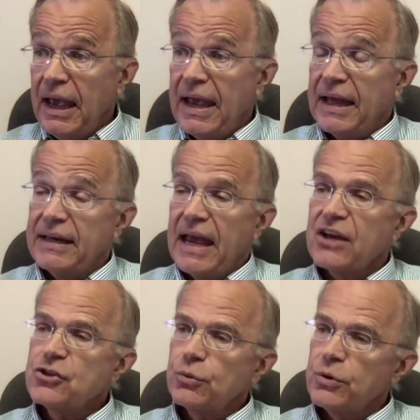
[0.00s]
And
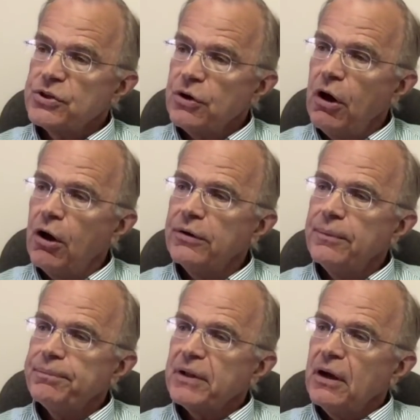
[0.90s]
as a result,
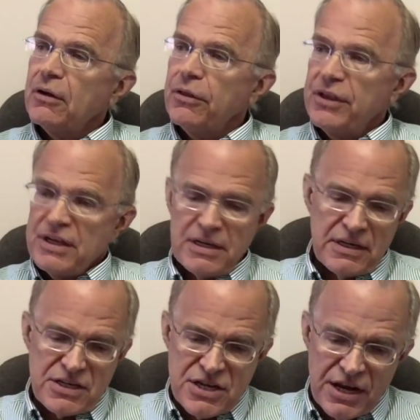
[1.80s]
the
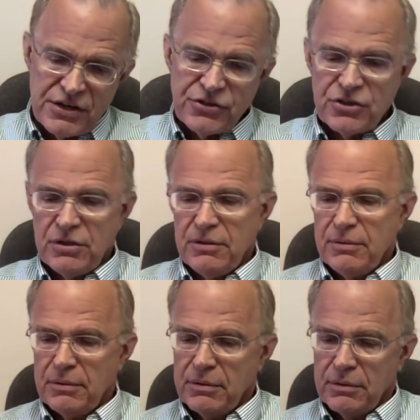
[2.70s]
yeast,
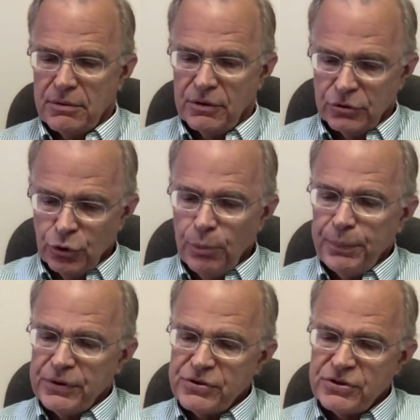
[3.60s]
the
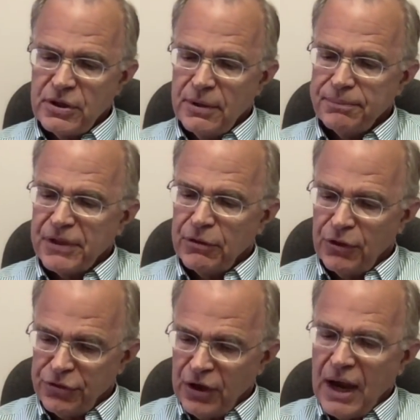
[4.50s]
lupus, the
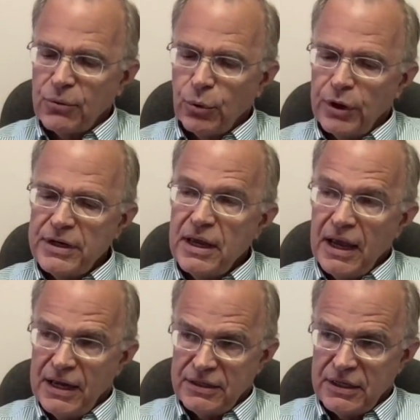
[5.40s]
thyroid,
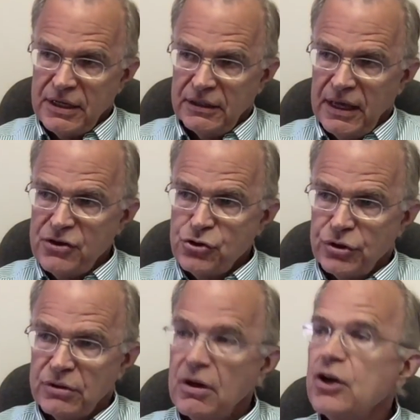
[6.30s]
and the
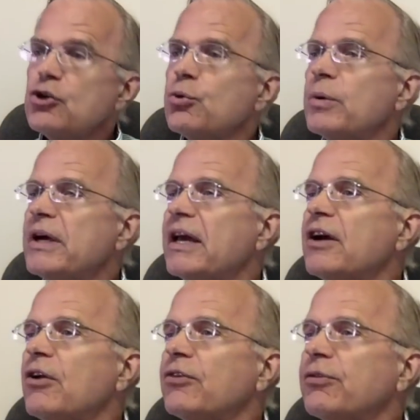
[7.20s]
chelation created
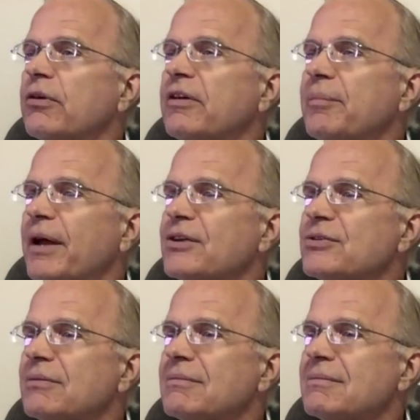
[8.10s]
alternative medicine.